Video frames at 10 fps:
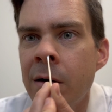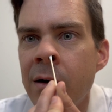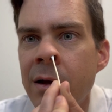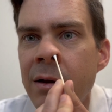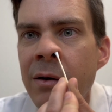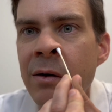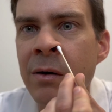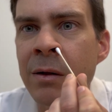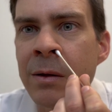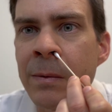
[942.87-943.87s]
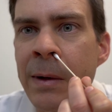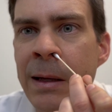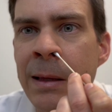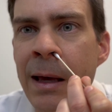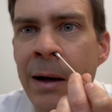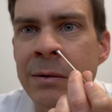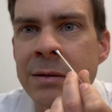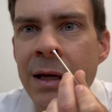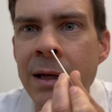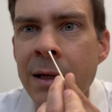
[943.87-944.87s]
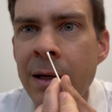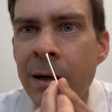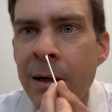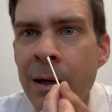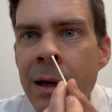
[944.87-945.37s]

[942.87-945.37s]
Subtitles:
and all the way to the outside here.